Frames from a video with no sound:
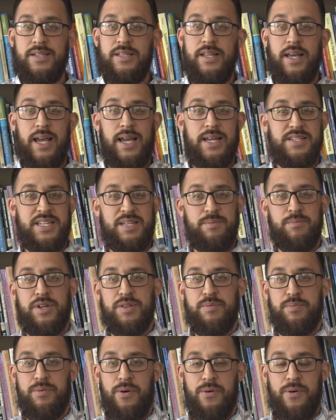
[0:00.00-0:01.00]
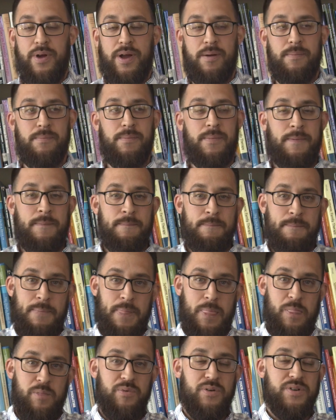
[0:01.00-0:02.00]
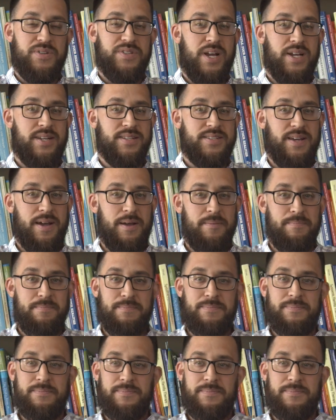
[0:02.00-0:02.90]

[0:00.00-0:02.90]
did the 18 month program for a second time.